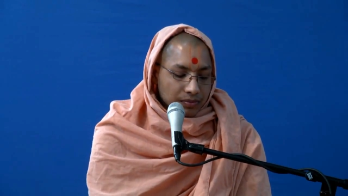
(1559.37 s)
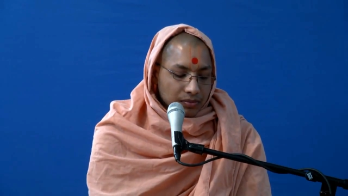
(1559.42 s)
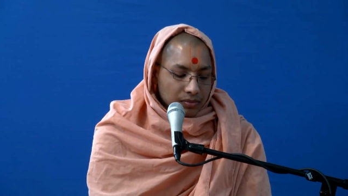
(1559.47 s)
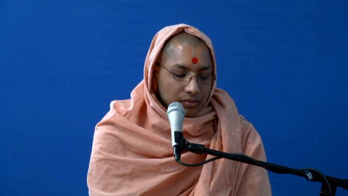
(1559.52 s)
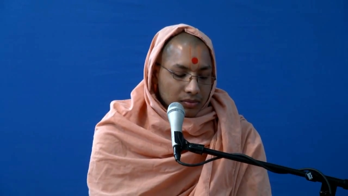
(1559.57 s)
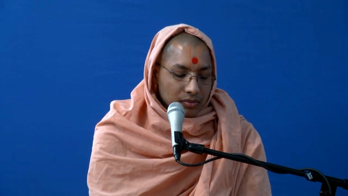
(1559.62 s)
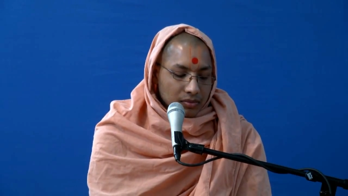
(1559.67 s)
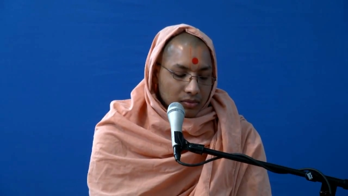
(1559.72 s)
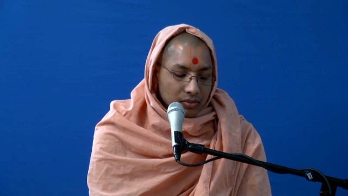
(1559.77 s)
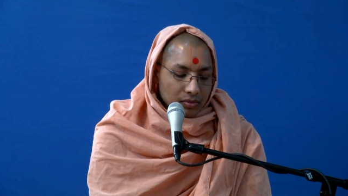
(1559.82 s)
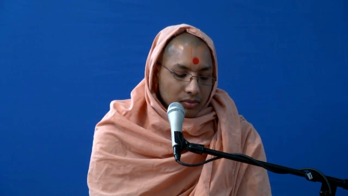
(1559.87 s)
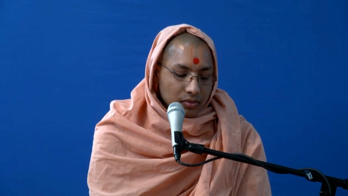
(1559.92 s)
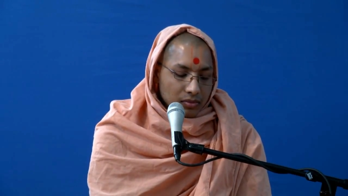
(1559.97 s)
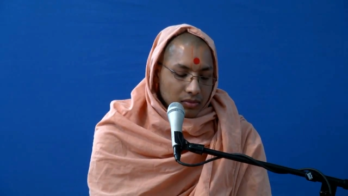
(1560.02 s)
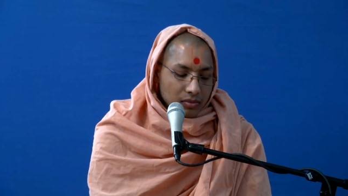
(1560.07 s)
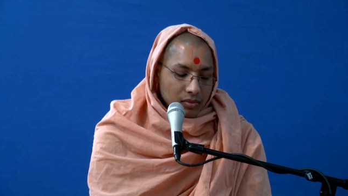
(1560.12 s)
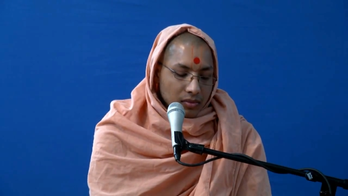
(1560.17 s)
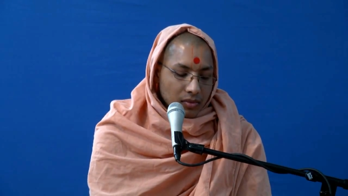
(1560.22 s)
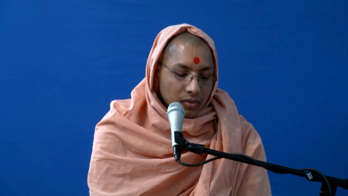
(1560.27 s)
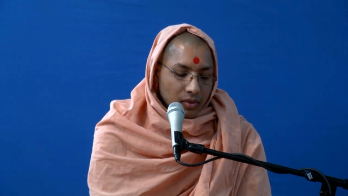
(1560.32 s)

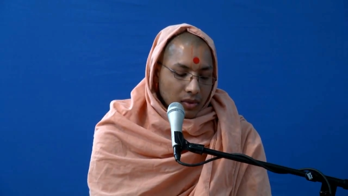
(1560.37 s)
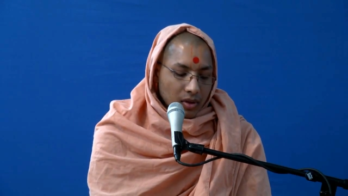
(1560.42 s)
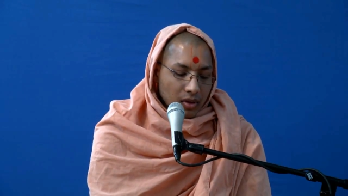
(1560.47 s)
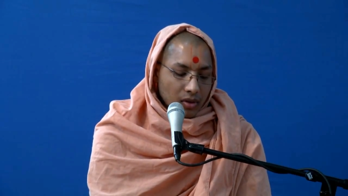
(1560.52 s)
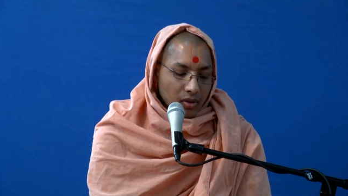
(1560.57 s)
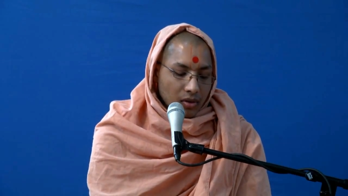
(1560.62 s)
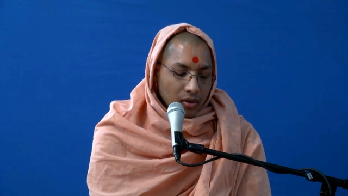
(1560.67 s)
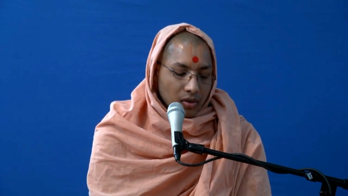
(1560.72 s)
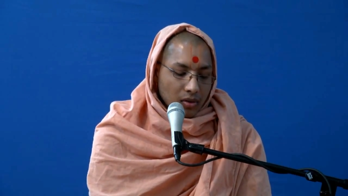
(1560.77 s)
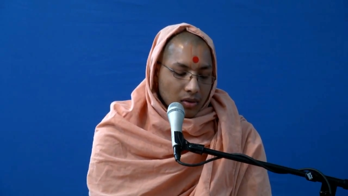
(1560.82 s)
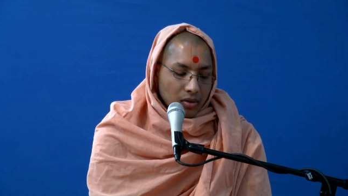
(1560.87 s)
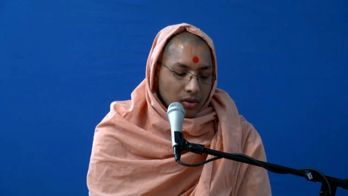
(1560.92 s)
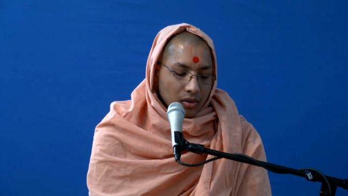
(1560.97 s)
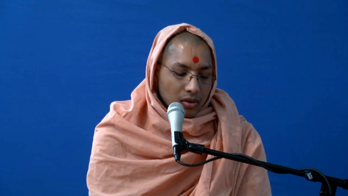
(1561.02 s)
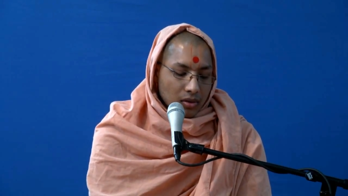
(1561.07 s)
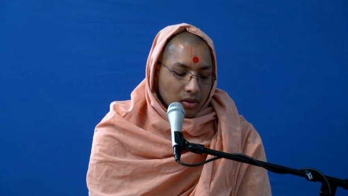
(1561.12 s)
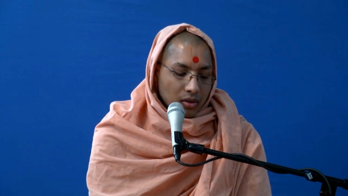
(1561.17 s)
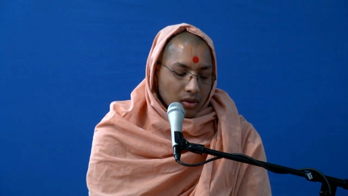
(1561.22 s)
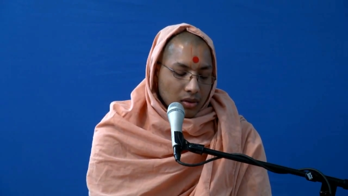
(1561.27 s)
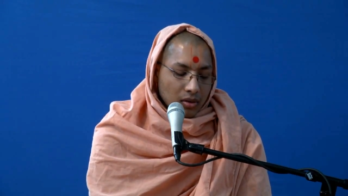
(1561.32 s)

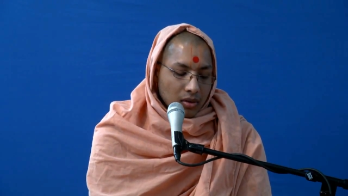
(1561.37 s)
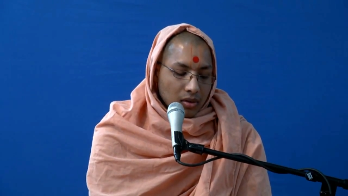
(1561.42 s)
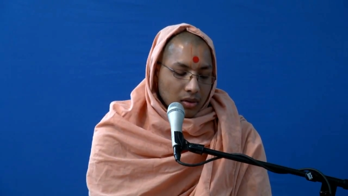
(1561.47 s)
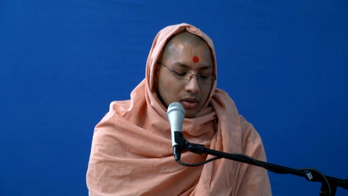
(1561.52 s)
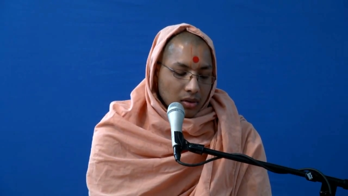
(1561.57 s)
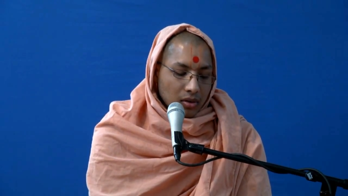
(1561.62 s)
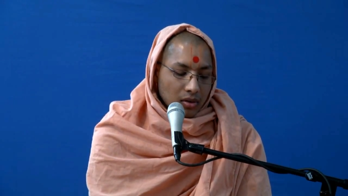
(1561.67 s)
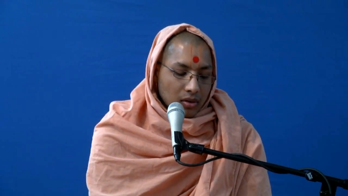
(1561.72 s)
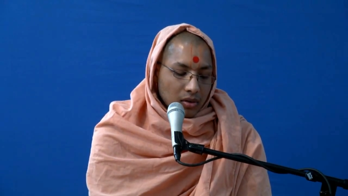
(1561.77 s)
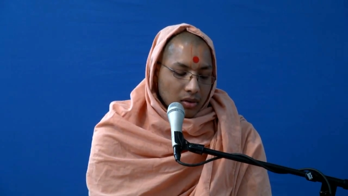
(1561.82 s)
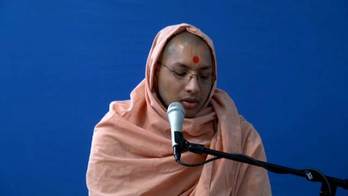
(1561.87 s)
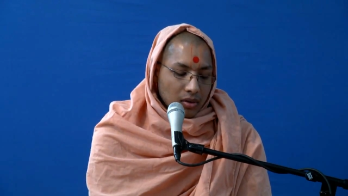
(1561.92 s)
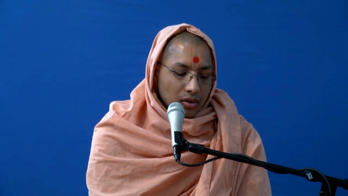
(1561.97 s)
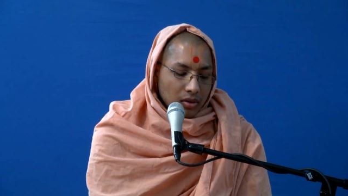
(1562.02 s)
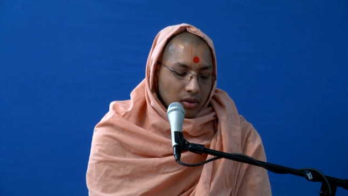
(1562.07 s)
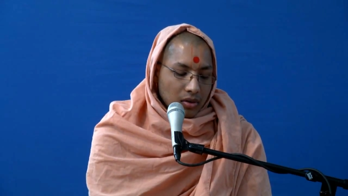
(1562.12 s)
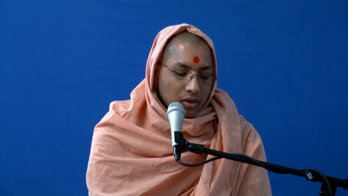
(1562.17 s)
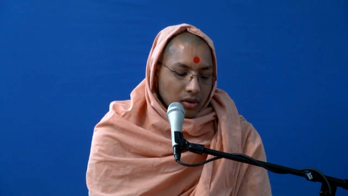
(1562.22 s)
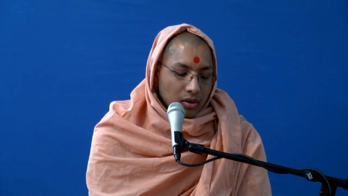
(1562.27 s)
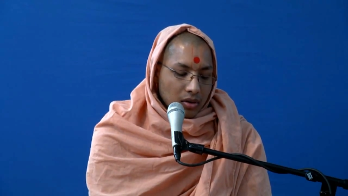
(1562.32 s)
[no speech]